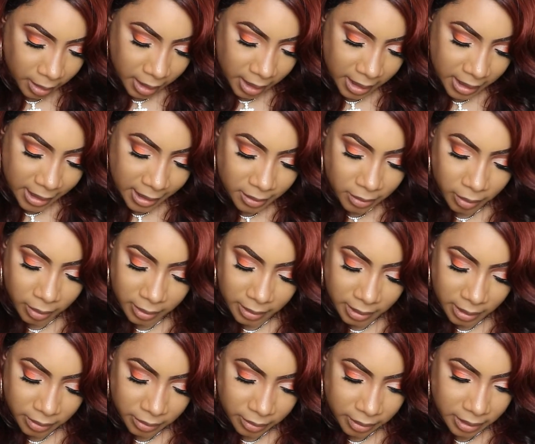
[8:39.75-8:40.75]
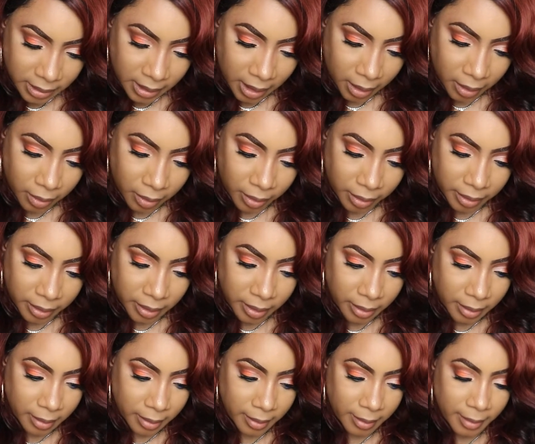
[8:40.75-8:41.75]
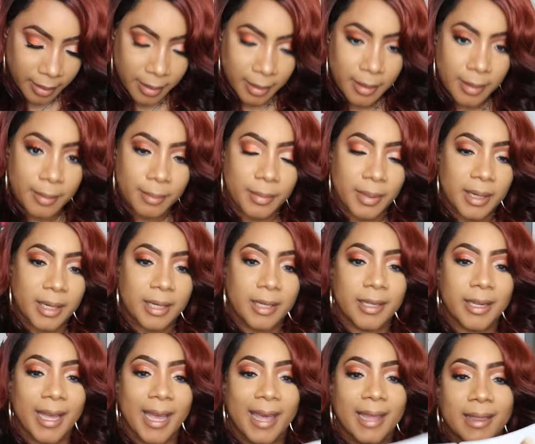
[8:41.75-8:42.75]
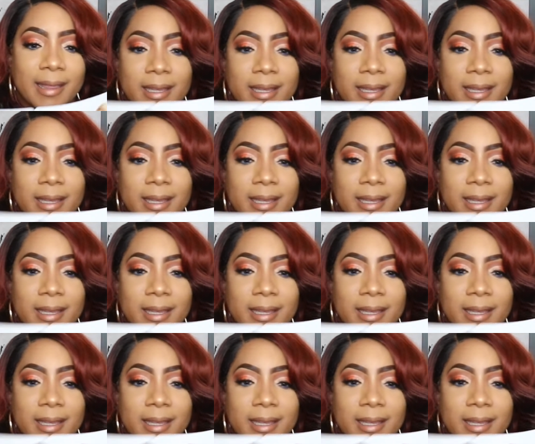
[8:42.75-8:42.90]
And that's all it says on the stock card. Look at